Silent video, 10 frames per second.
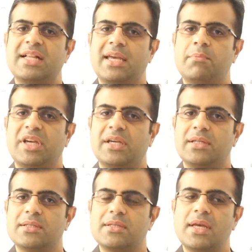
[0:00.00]

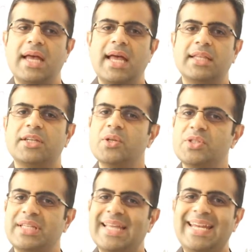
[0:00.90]
campaigns. Now,
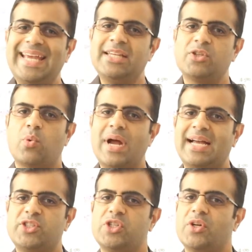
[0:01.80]
using that
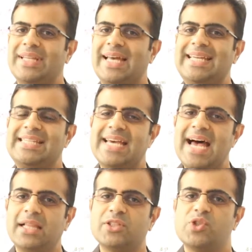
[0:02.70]
interaction or that
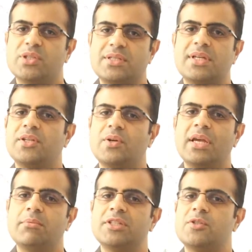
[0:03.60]
intelligence that you're
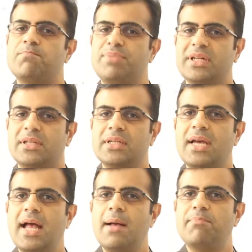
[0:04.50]
able to build
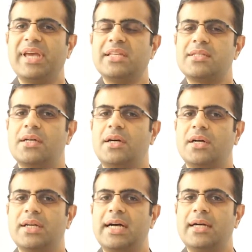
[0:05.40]
based
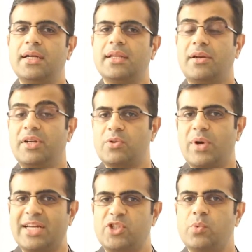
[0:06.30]
on their
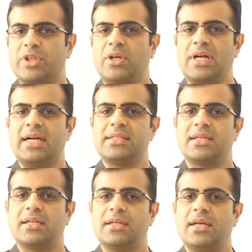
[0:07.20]
interaction with your
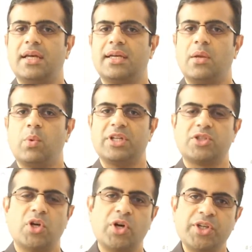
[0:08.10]
content. Again, whether
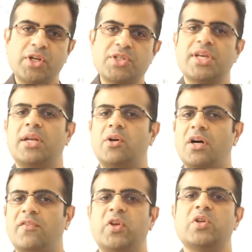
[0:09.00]
it's on your site or
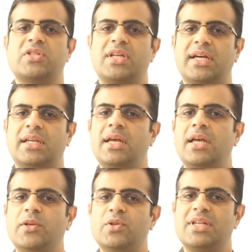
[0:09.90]
off your site,
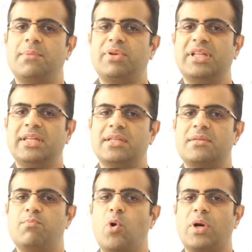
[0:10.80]
you start building
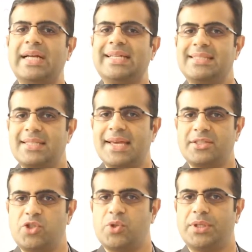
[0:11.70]
this more
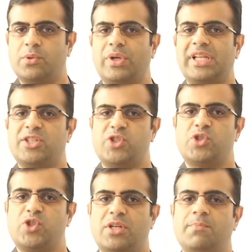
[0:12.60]
contextual
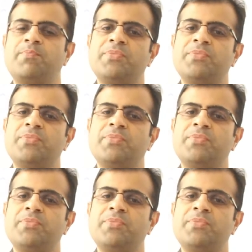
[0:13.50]
relationship.